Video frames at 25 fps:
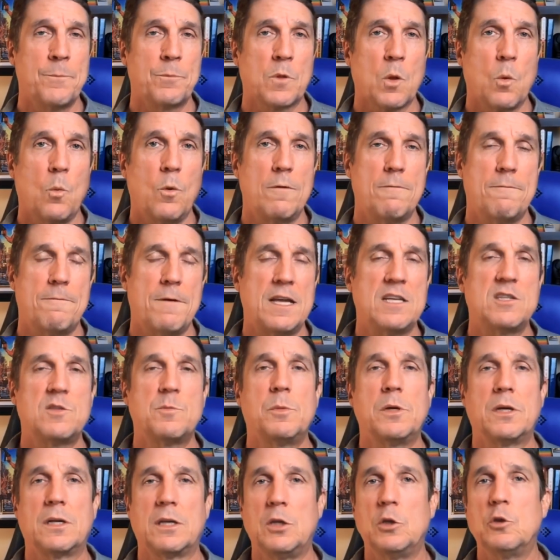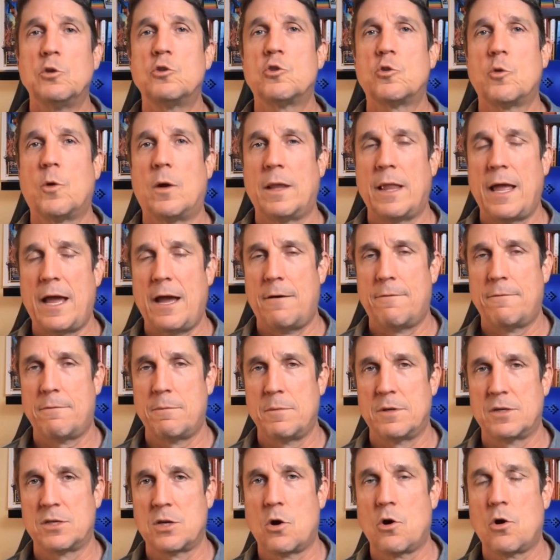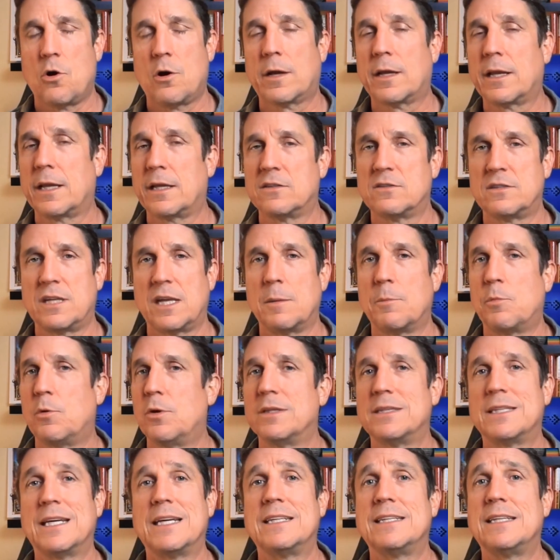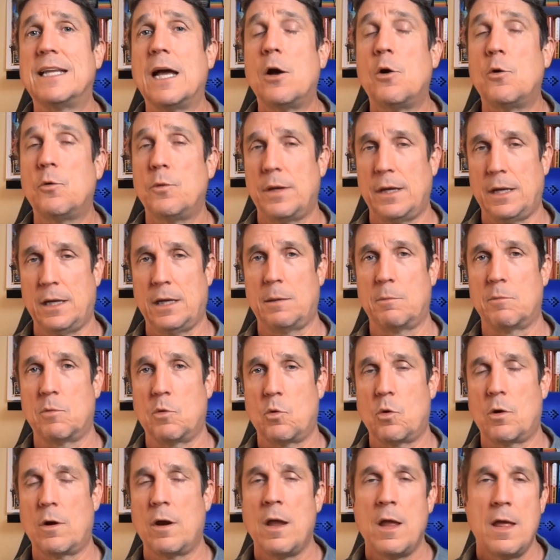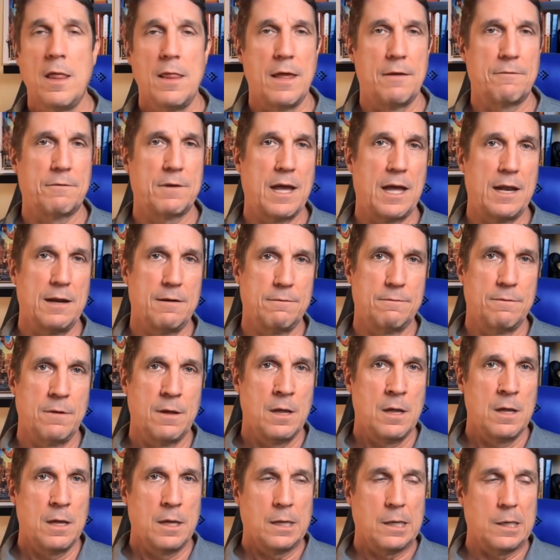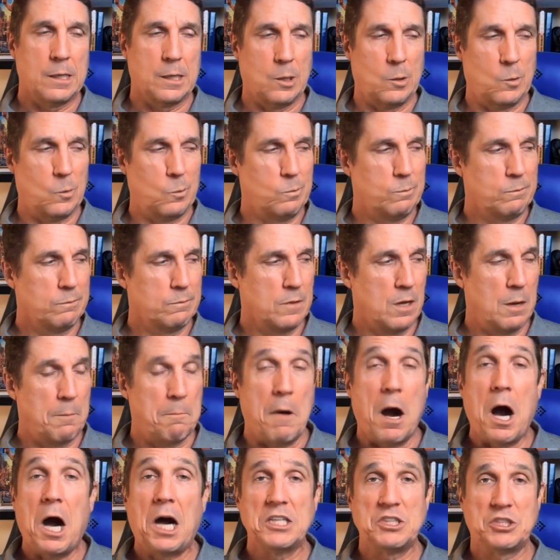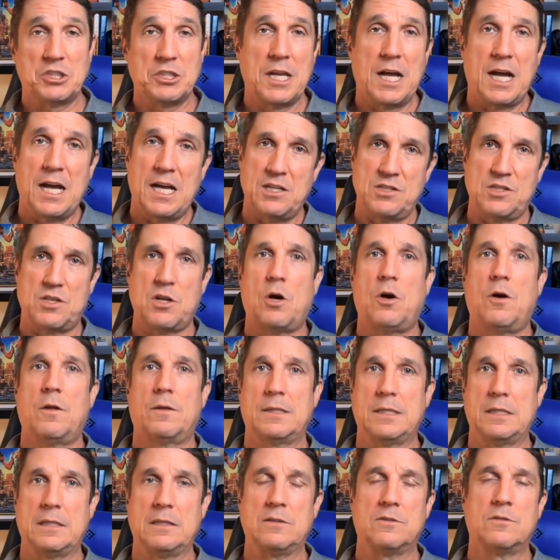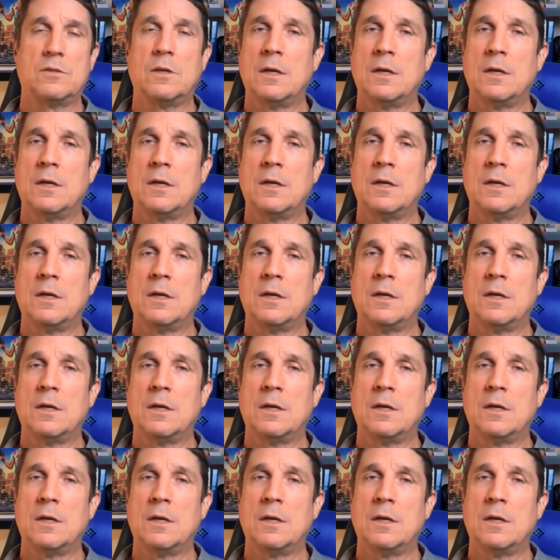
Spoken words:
What Facebook used to allow from a targeting standpoint, they don't anymore. They've kind of, homogenized all these